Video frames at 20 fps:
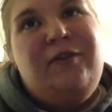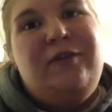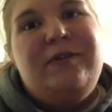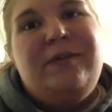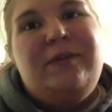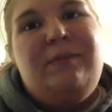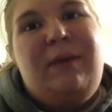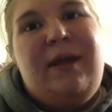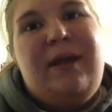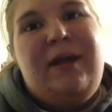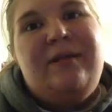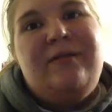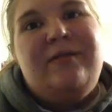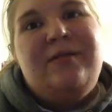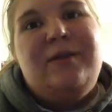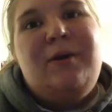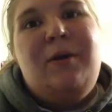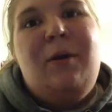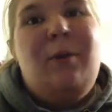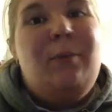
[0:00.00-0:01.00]
the first
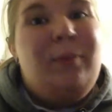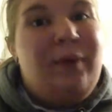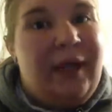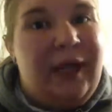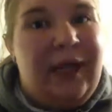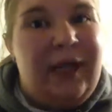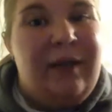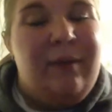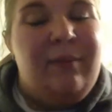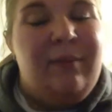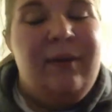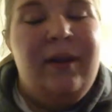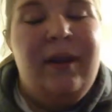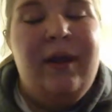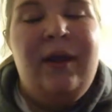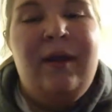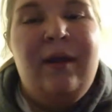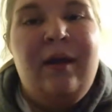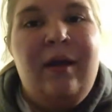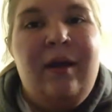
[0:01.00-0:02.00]
men's home game
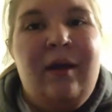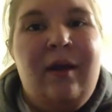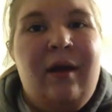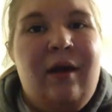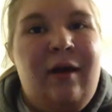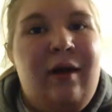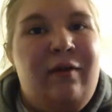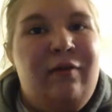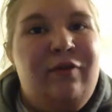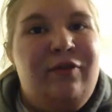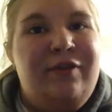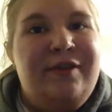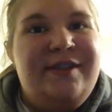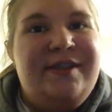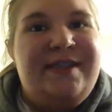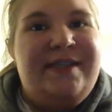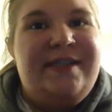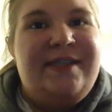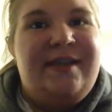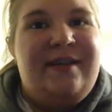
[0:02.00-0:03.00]
of
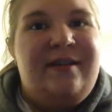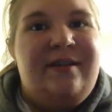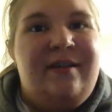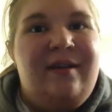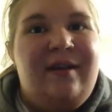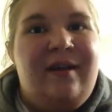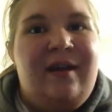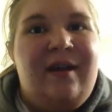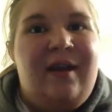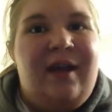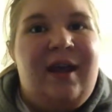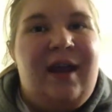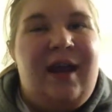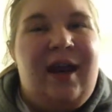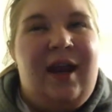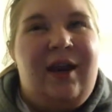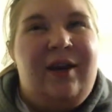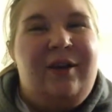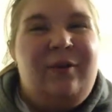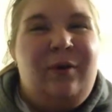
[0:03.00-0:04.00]
this season,
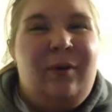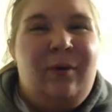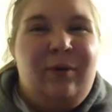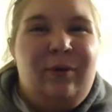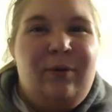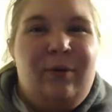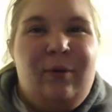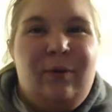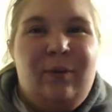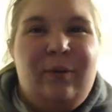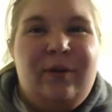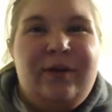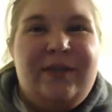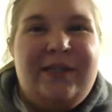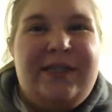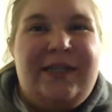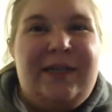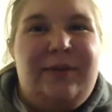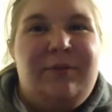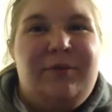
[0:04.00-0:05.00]
and I don't know
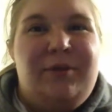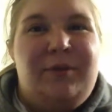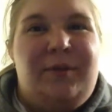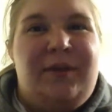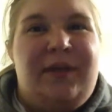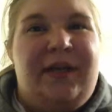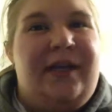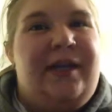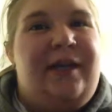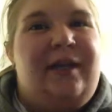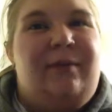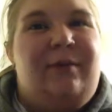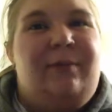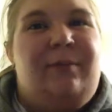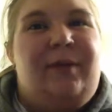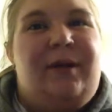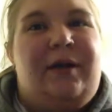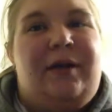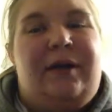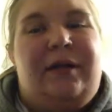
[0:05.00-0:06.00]
what team they're playing,
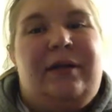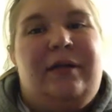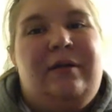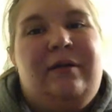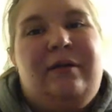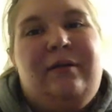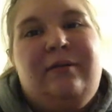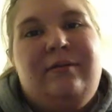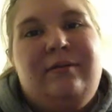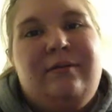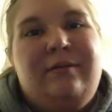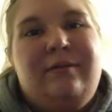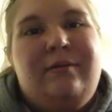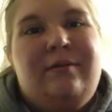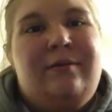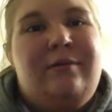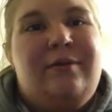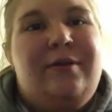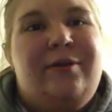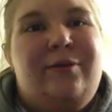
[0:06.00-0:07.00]
but
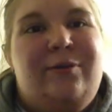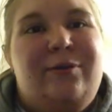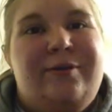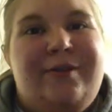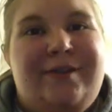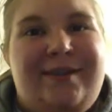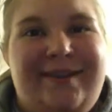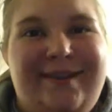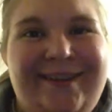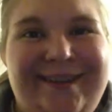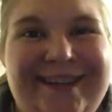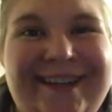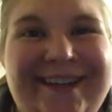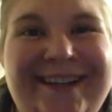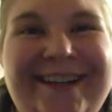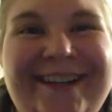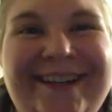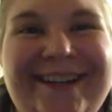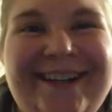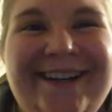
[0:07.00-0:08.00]
we'll see.
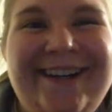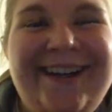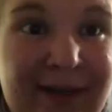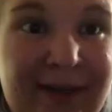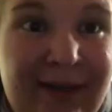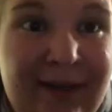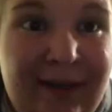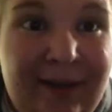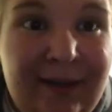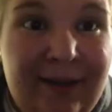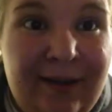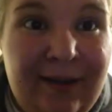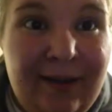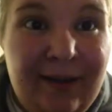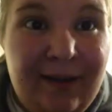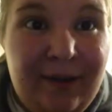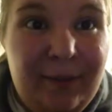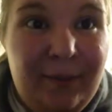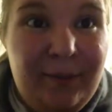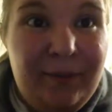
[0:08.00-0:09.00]

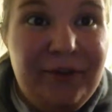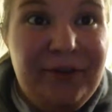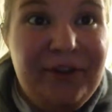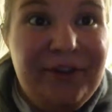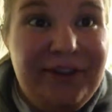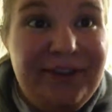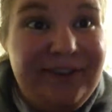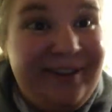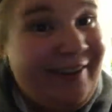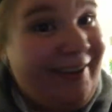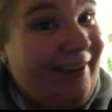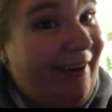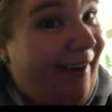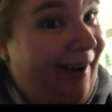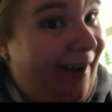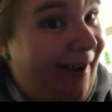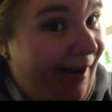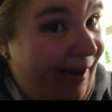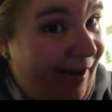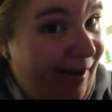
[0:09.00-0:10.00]
I'm looking like a
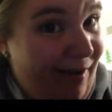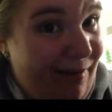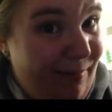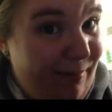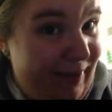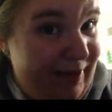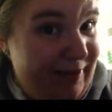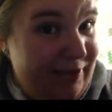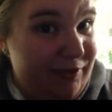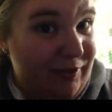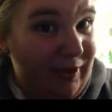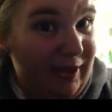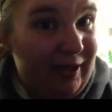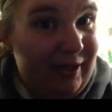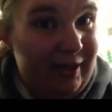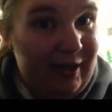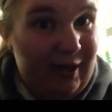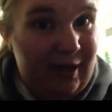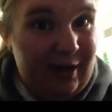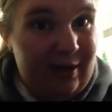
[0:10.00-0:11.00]
hot mess
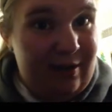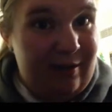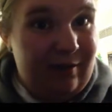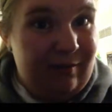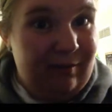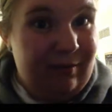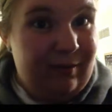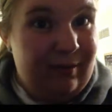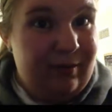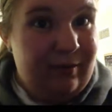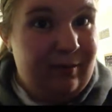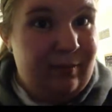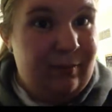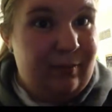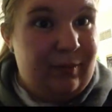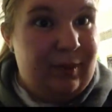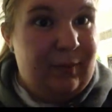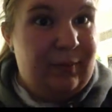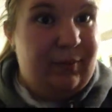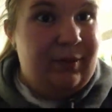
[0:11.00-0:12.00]
right now,
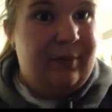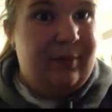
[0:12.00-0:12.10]
but I